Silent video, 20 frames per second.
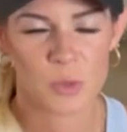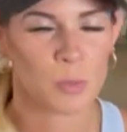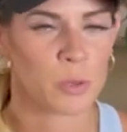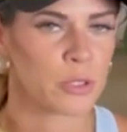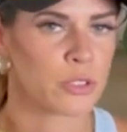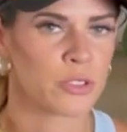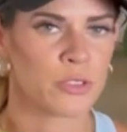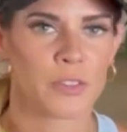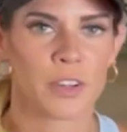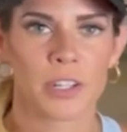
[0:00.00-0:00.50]

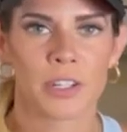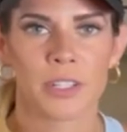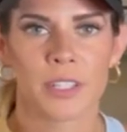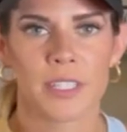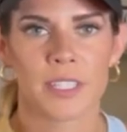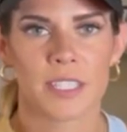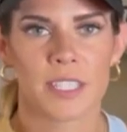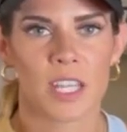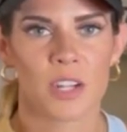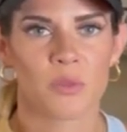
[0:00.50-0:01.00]

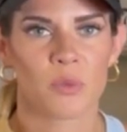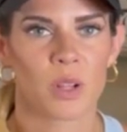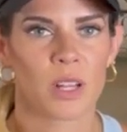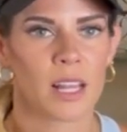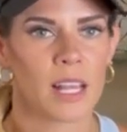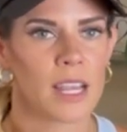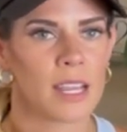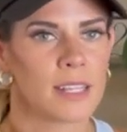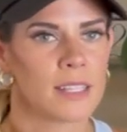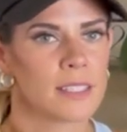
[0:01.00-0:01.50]
perseverance, and
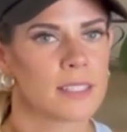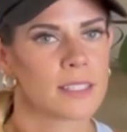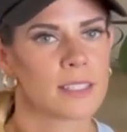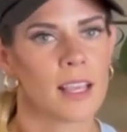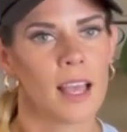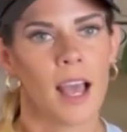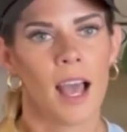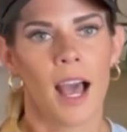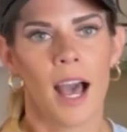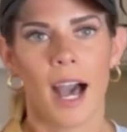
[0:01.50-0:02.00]
realize
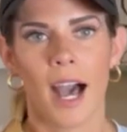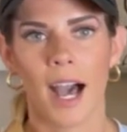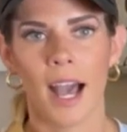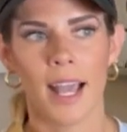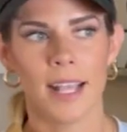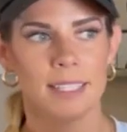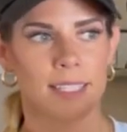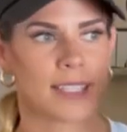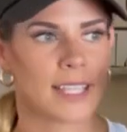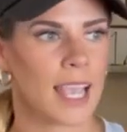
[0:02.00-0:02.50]

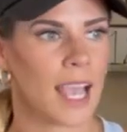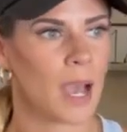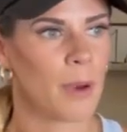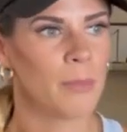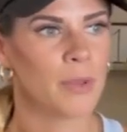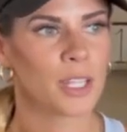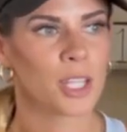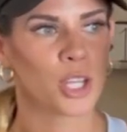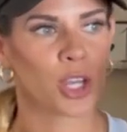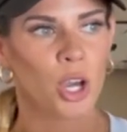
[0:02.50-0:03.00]
and say, I'm
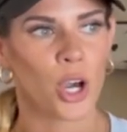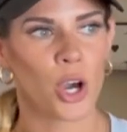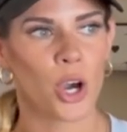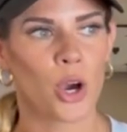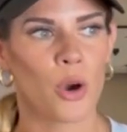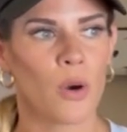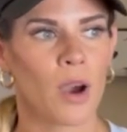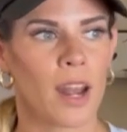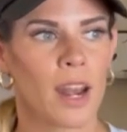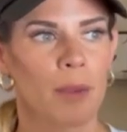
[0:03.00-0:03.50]
gonna
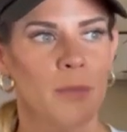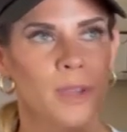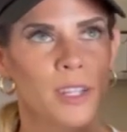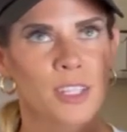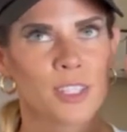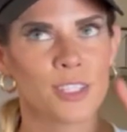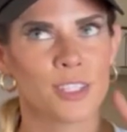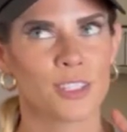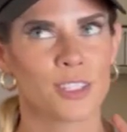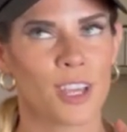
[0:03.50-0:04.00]
go, I'm
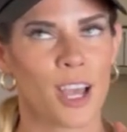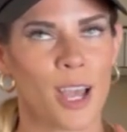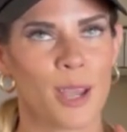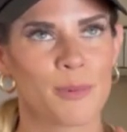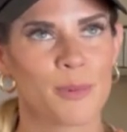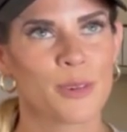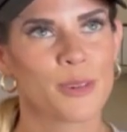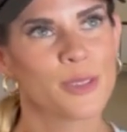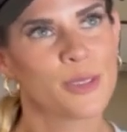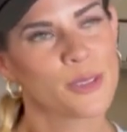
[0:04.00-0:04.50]

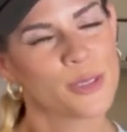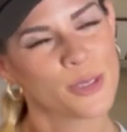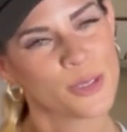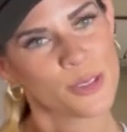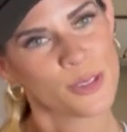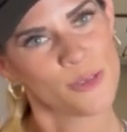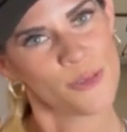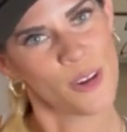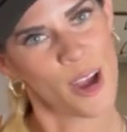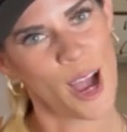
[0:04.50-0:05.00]
going to
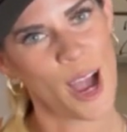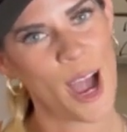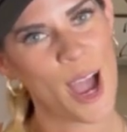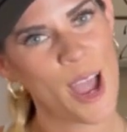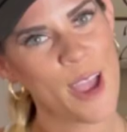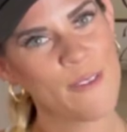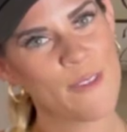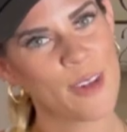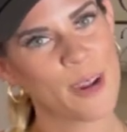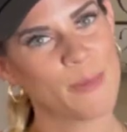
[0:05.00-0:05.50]

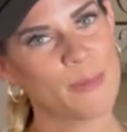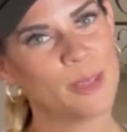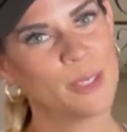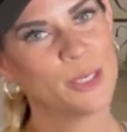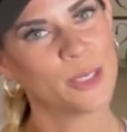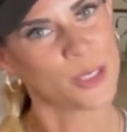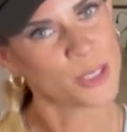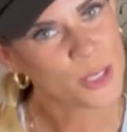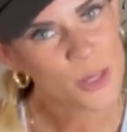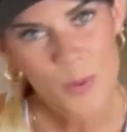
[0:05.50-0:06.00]
survive, and I'm gonna
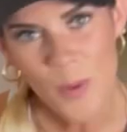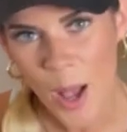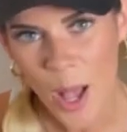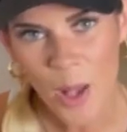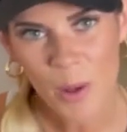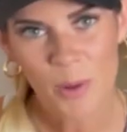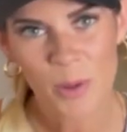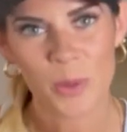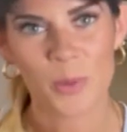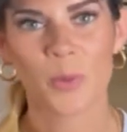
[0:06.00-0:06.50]
do
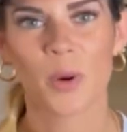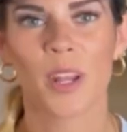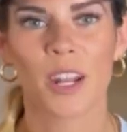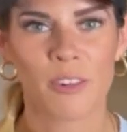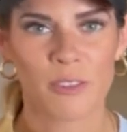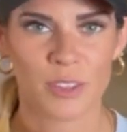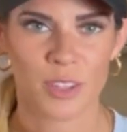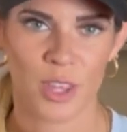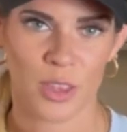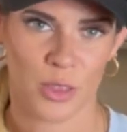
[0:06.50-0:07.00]
well with
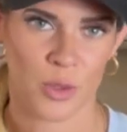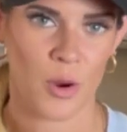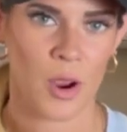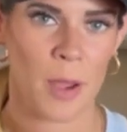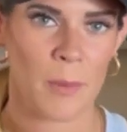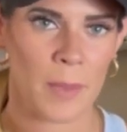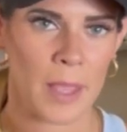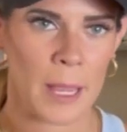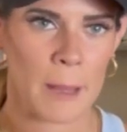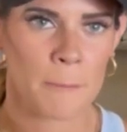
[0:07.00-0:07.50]
whatever they throw
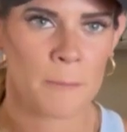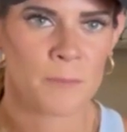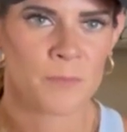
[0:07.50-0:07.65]
at me.